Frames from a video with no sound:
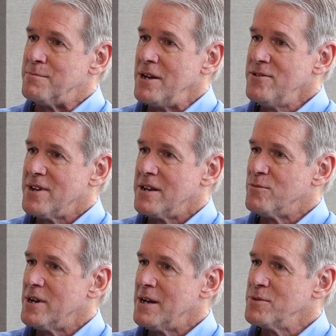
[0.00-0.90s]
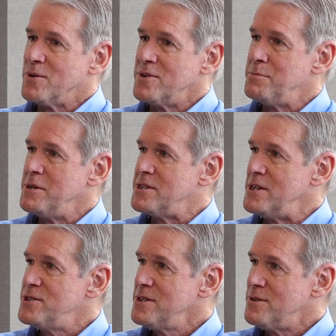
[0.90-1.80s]
based on what I'm going to be
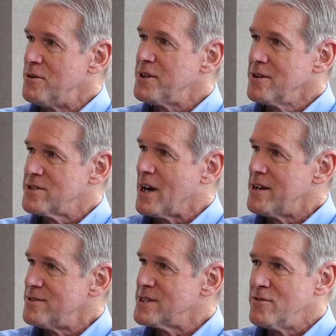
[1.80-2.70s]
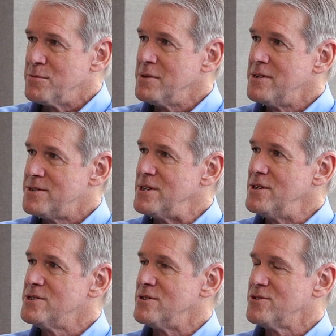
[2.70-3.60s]
teaching or things God is giving me to teach.